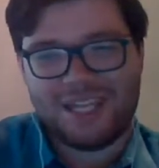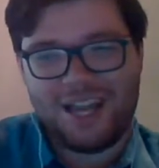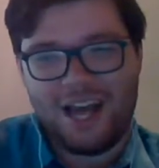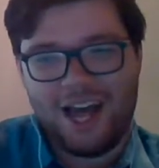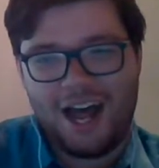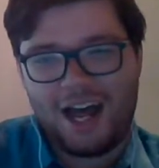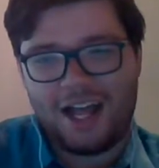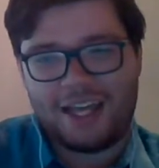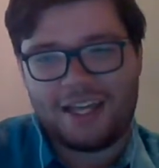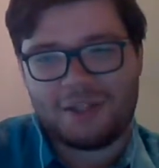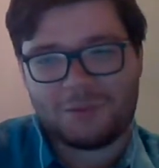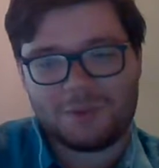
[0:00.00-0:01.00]

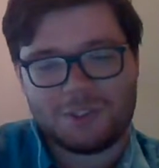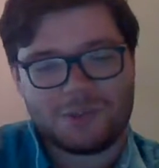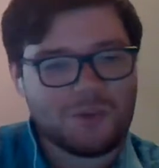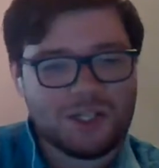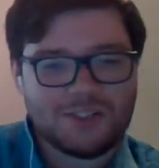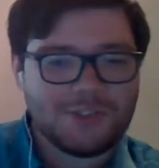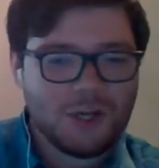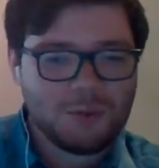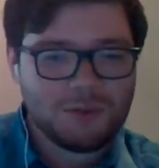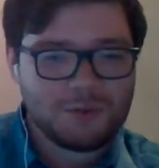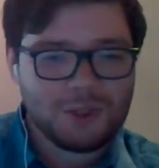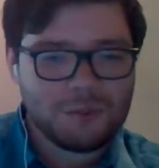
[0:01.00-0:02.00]
I was once
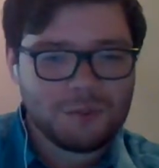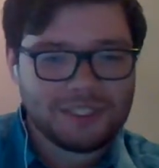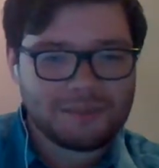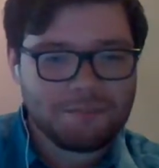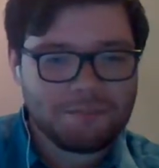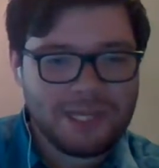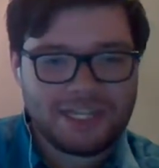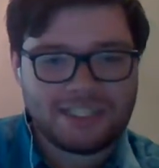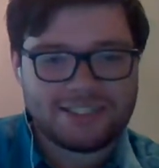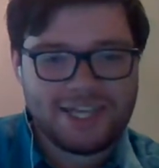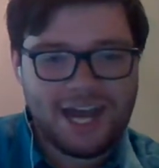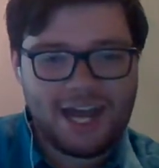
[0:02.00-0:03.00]
homophobic
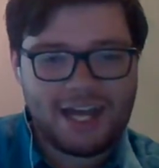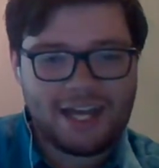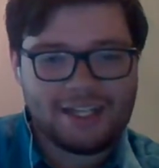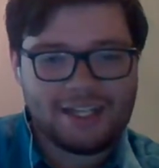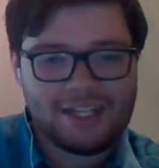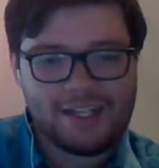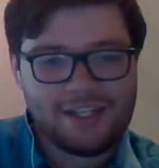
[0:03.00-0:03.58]
because I